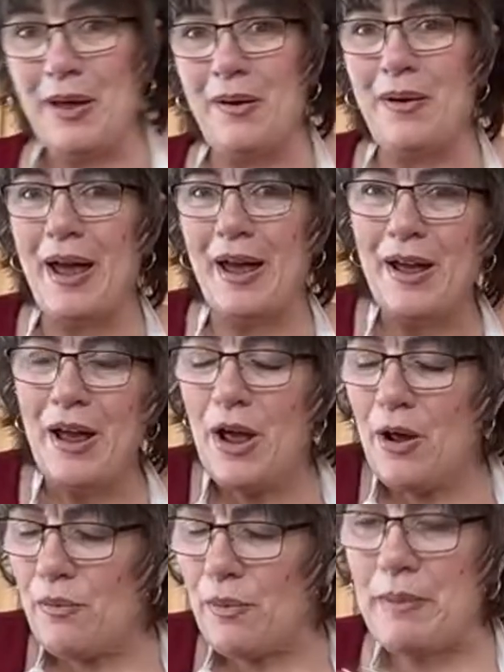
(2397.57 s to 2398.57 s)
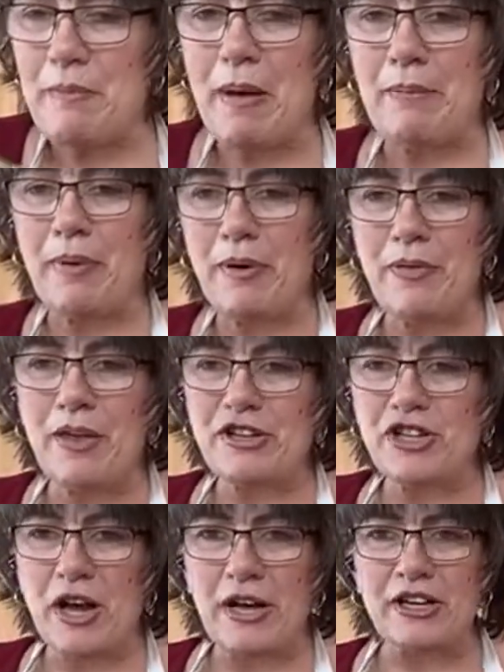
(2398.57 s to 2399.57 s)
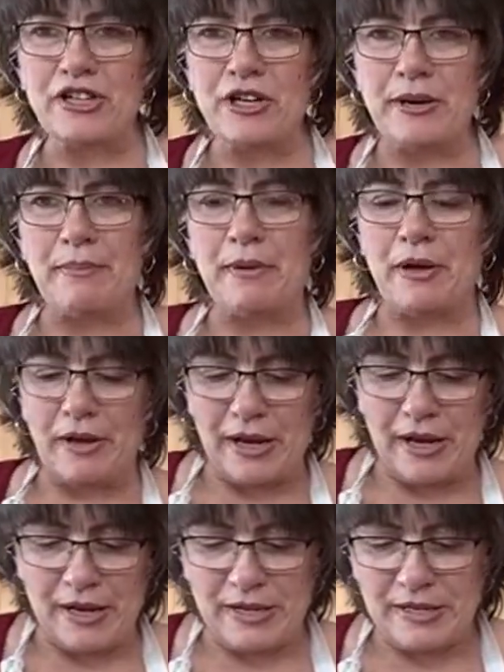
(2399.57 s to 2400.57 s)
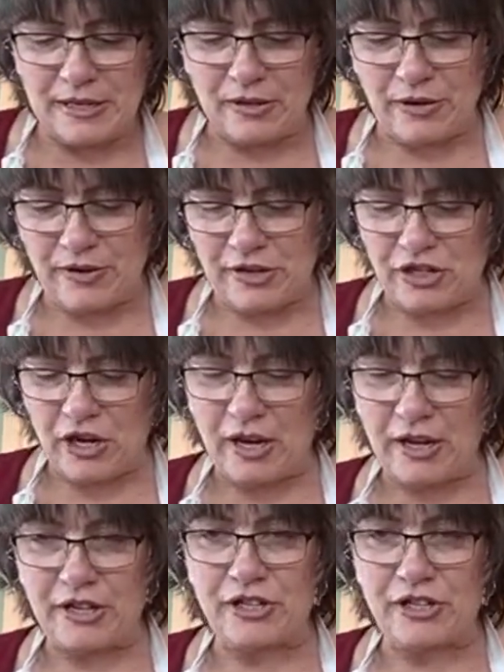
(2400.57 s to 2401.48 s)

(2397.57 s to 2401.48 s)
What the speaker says: Okay. Remember the chocolate chip cookies or the chocolate